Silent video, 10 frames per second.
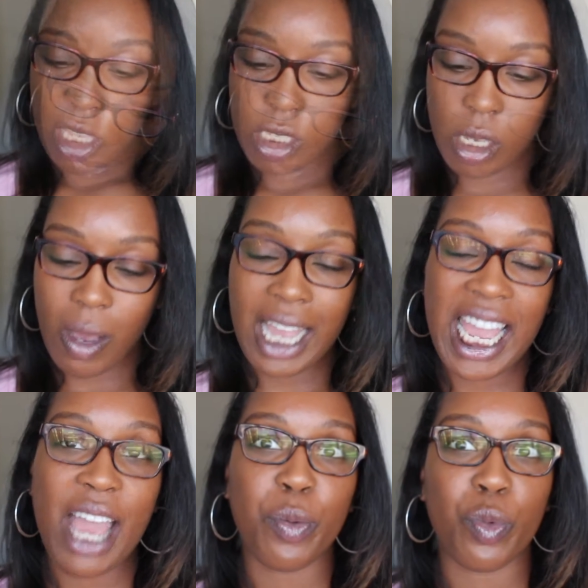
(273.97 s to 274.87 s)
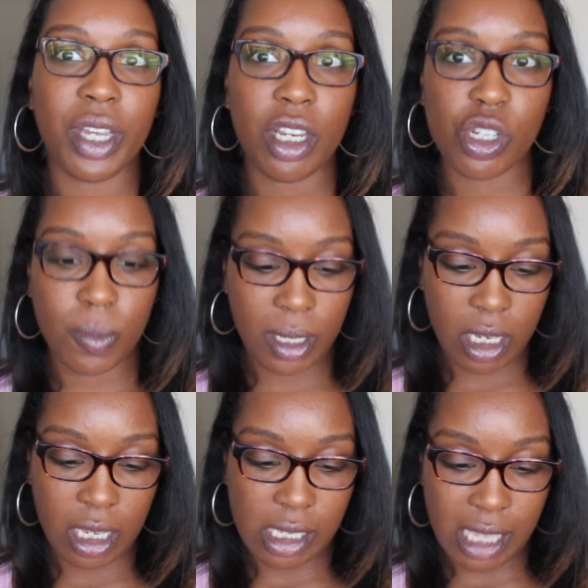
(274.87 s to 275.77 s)
So I got rich
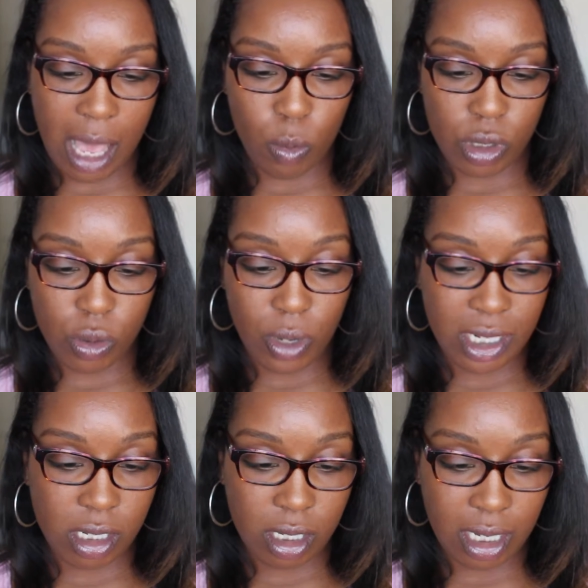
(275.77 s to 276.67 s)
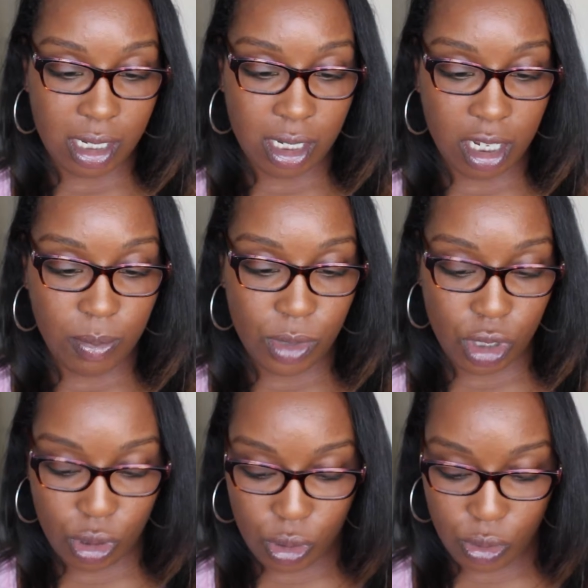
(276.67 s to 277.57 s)
because I was going to attempt
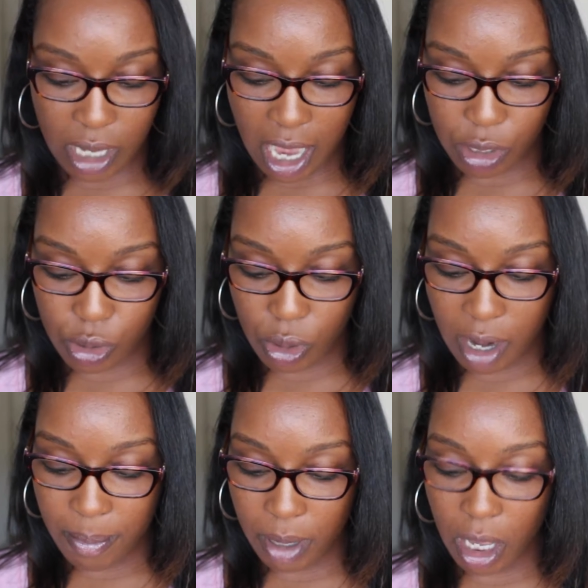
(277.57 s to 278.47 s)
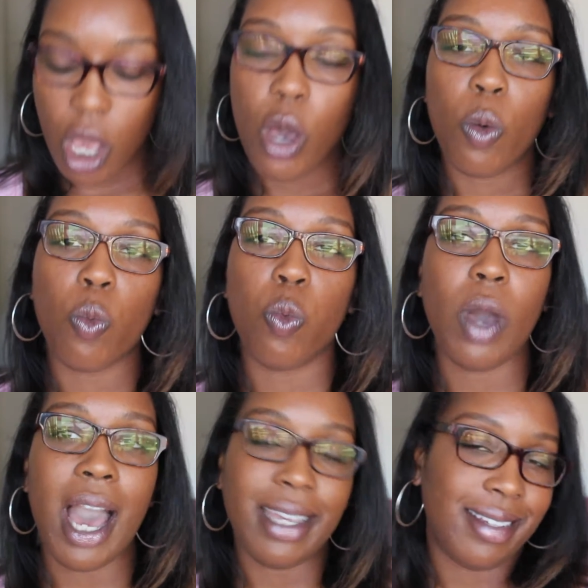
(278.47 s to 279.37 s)
to contour, but
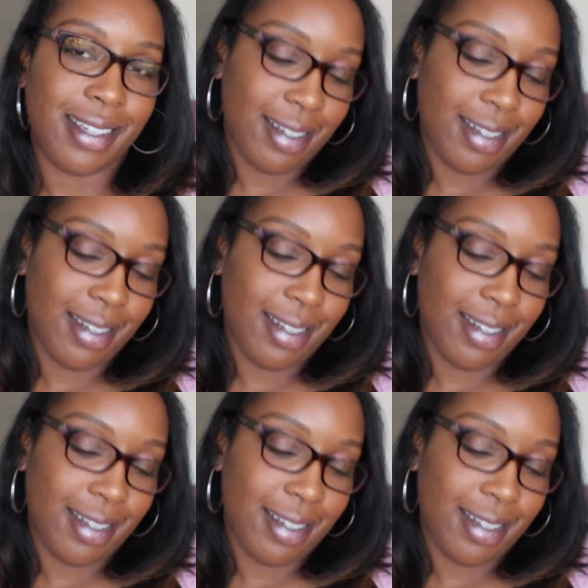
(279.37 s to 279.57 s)
white.